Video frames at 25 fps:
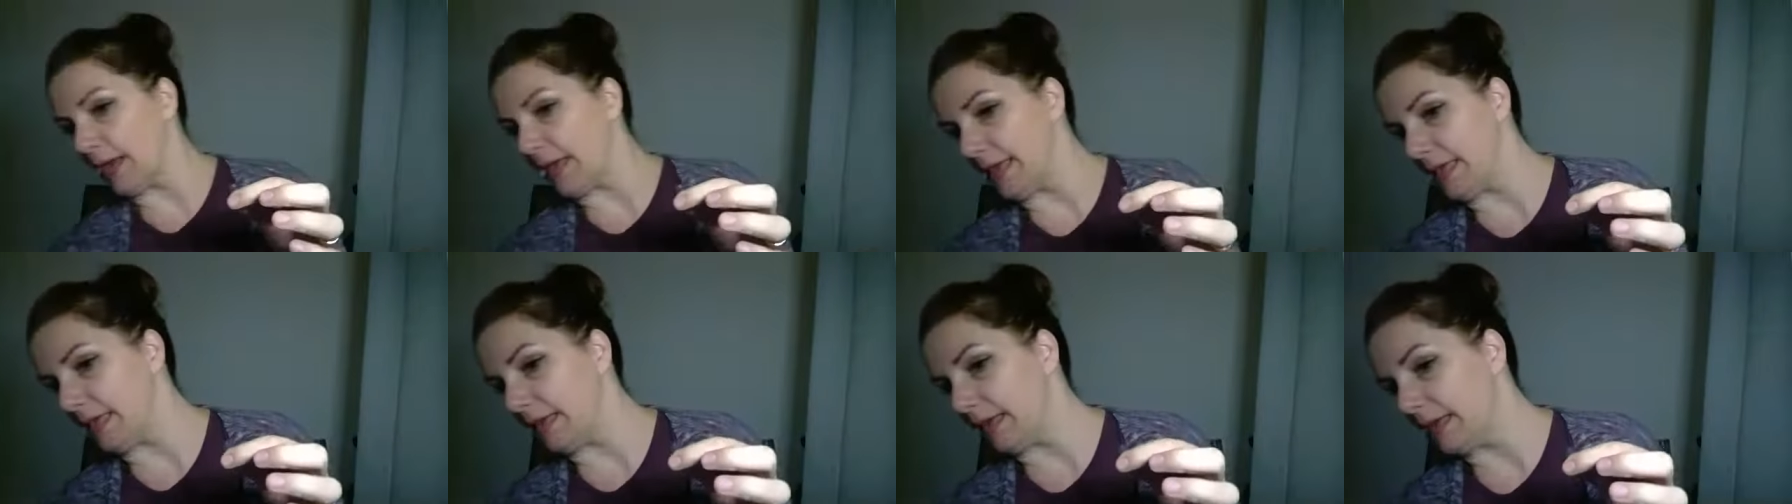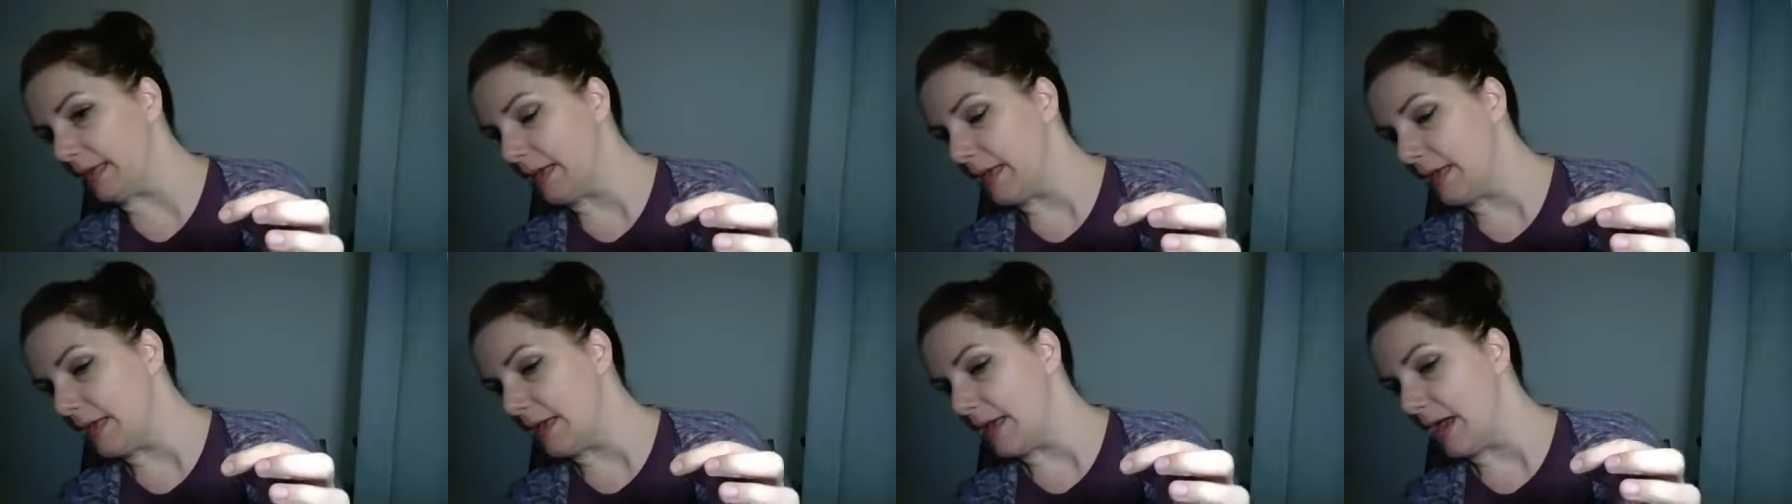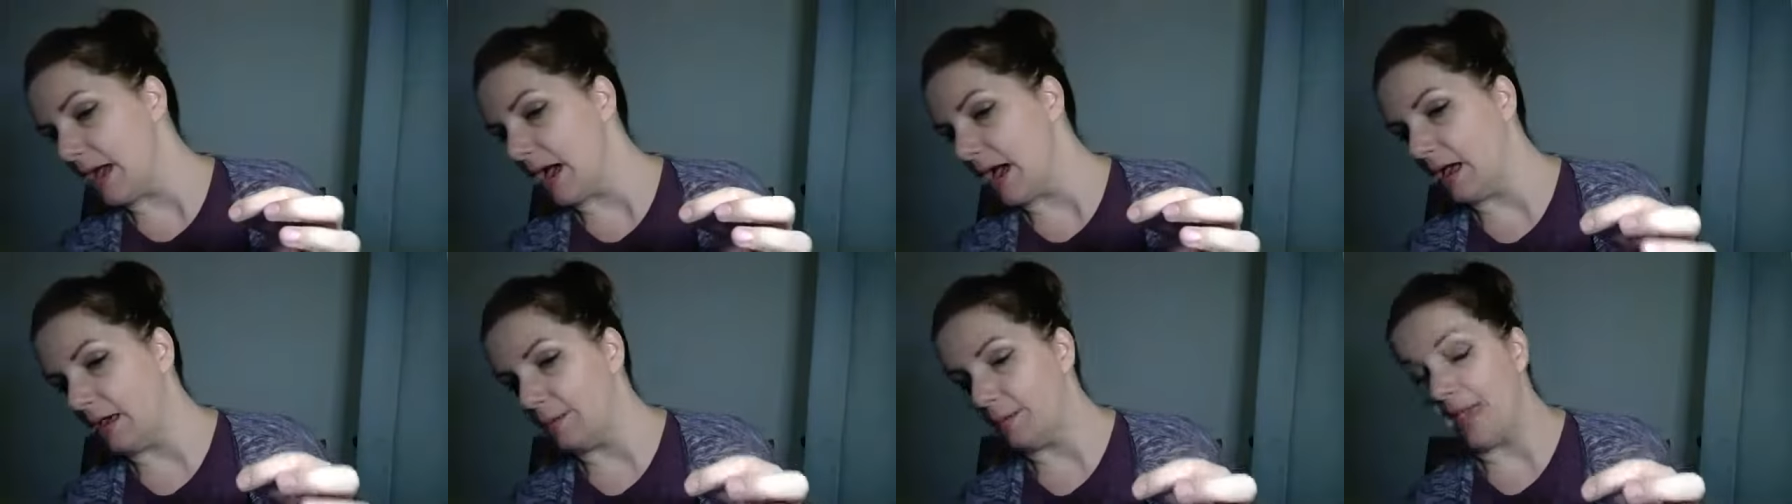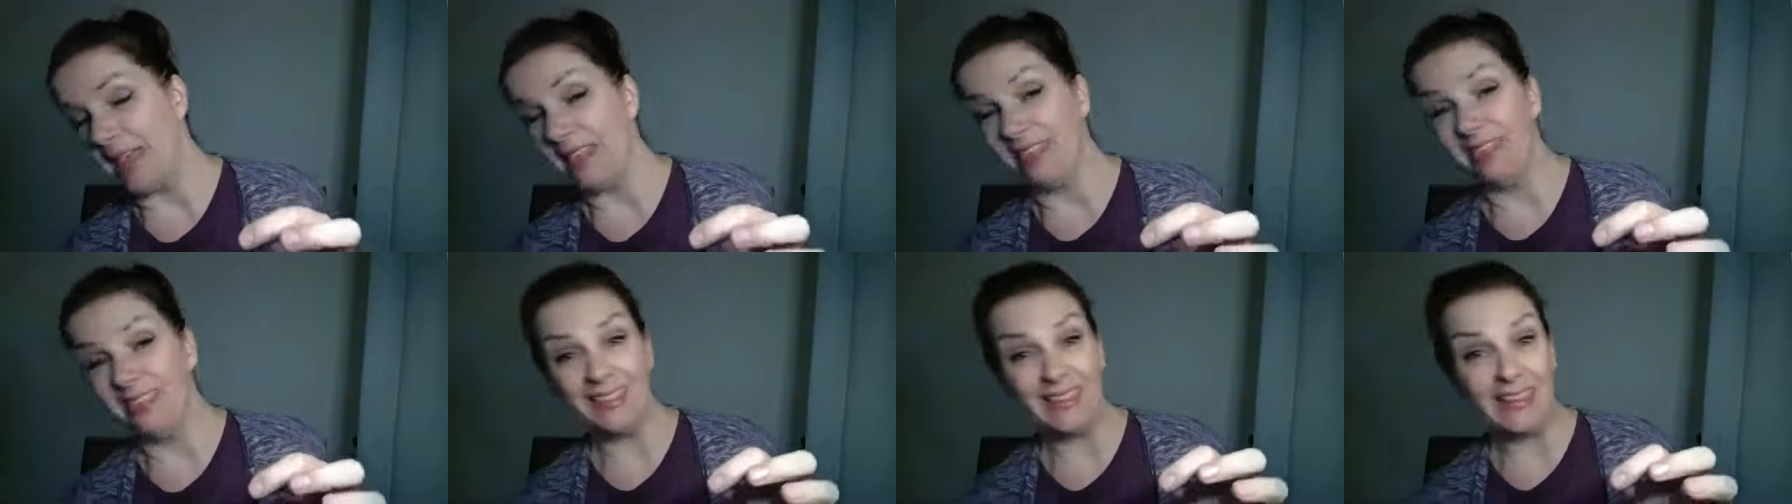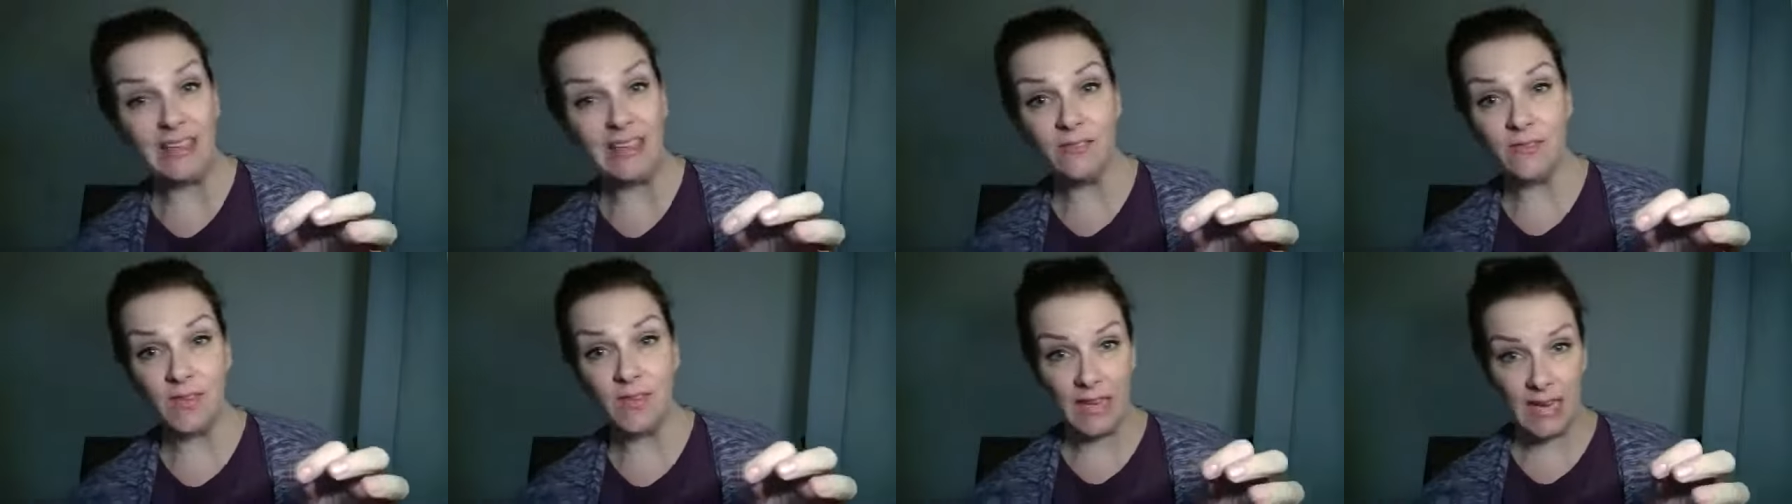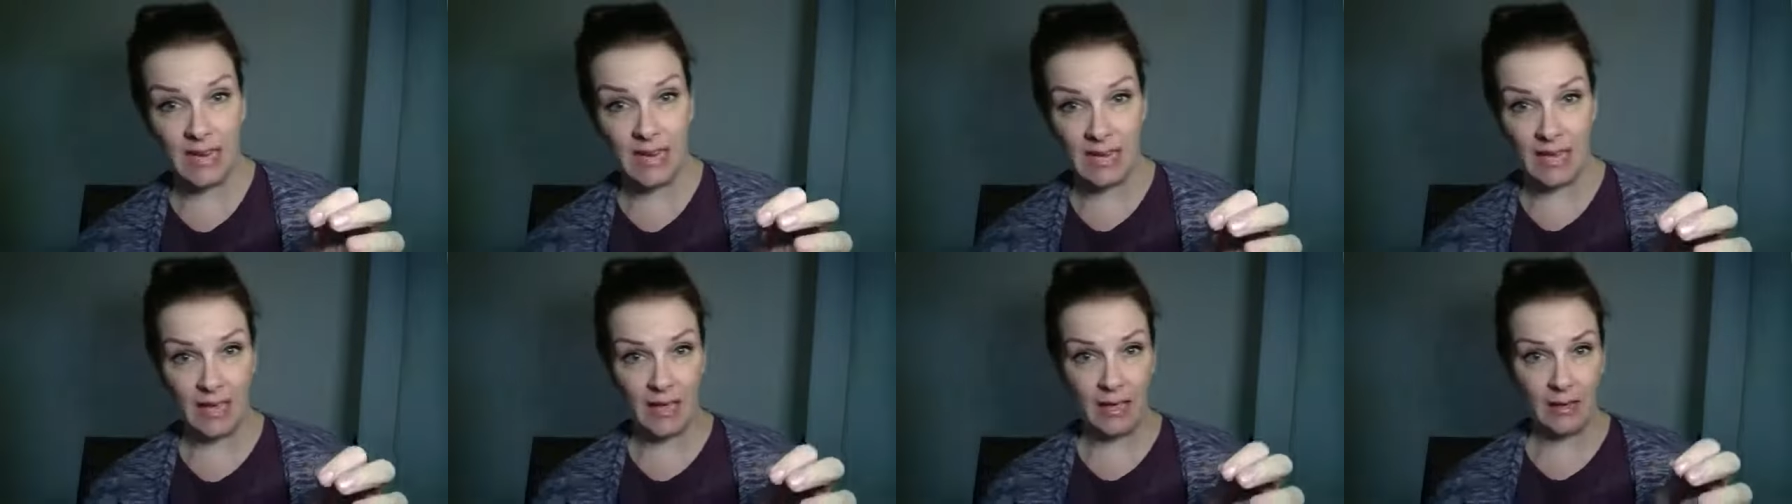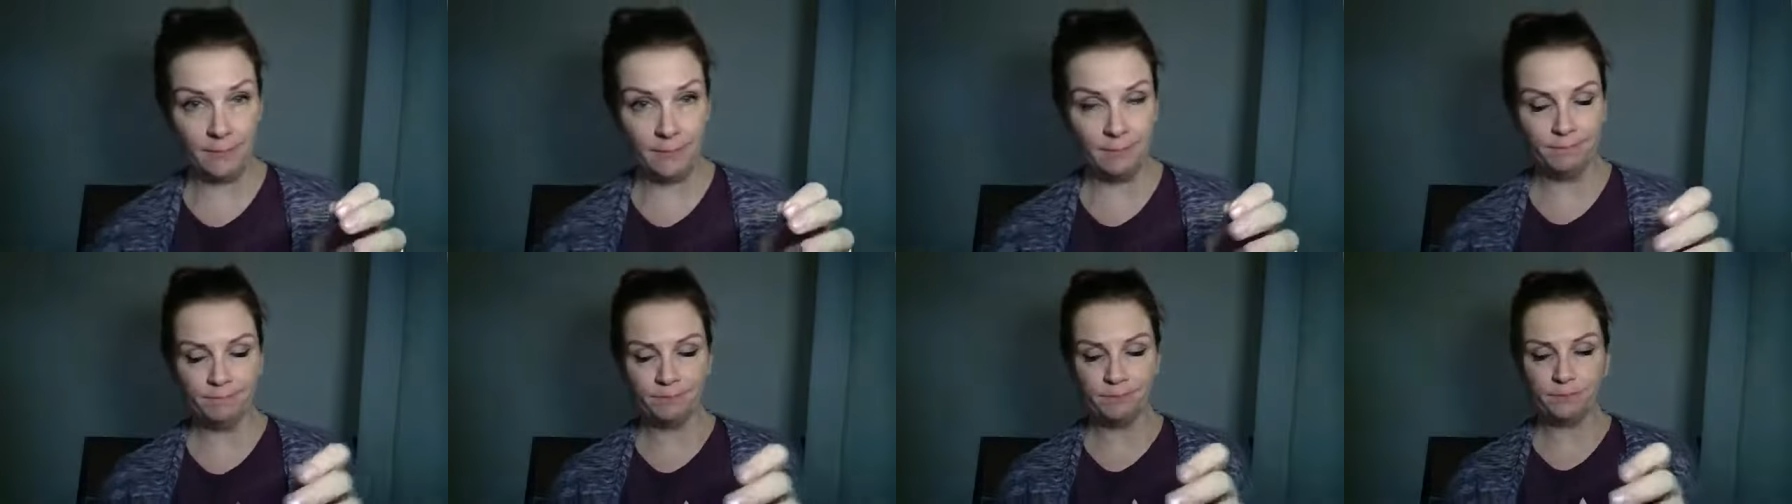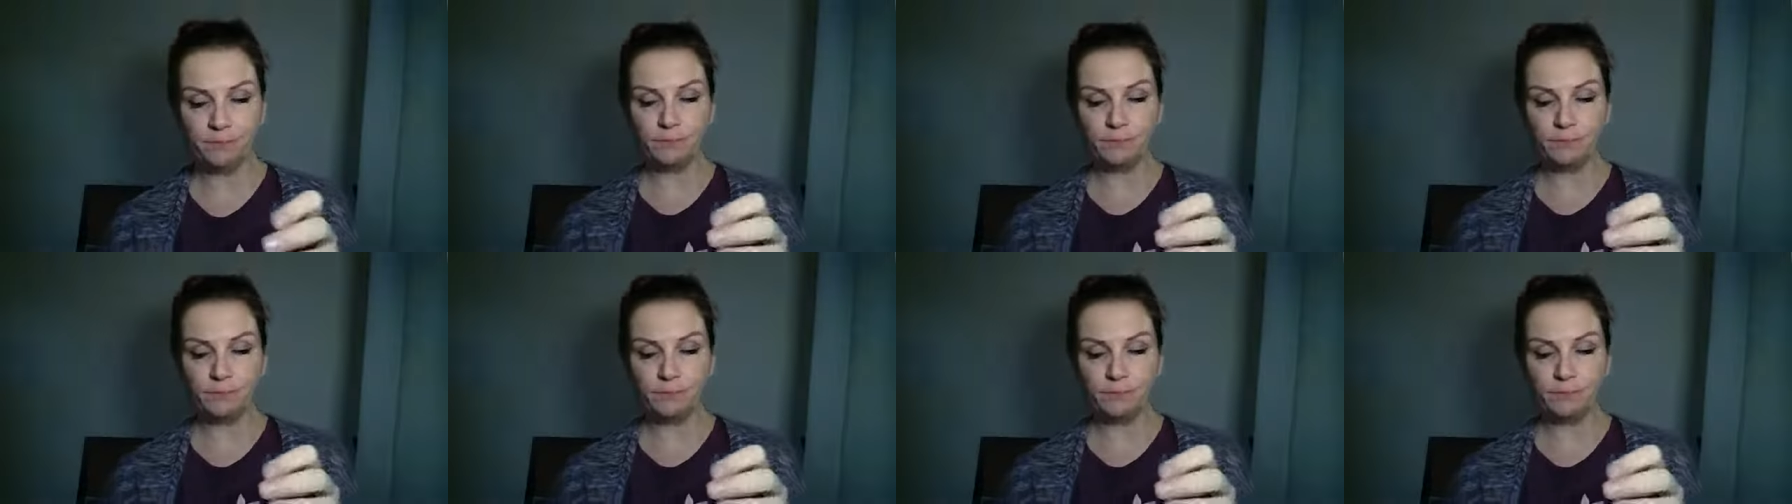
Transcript: in and leave it in.